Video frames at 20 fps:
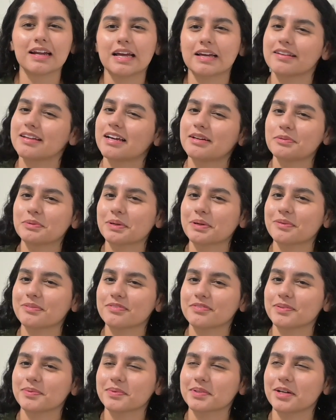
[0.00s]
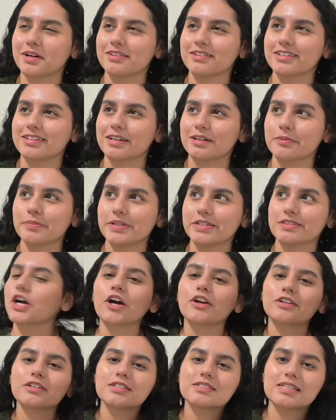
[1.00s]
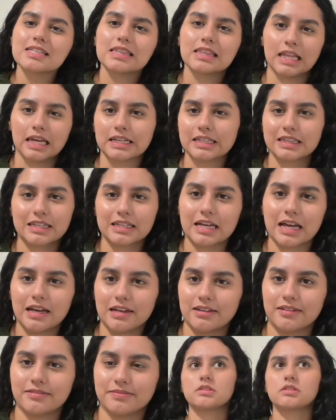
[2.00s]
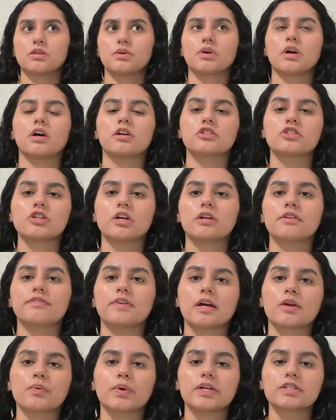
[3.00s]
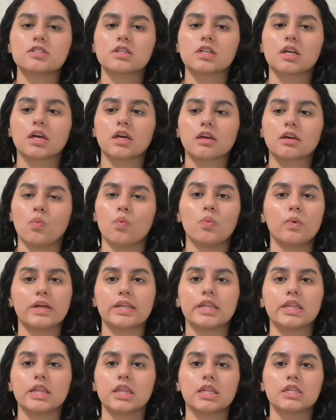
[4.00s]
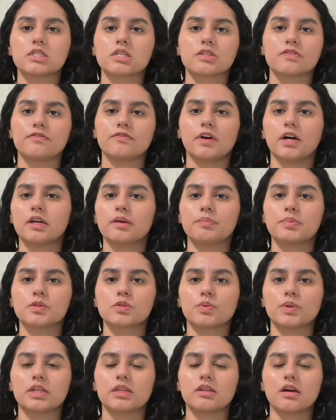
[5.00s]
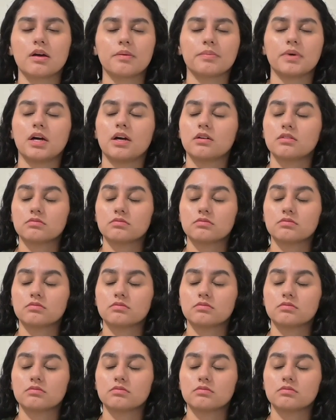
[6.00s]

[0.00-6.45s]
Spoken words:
I don't know if you would call it enemies. Connor doesn't like the guy. So Connor's trying to find a way to like win this fight between them.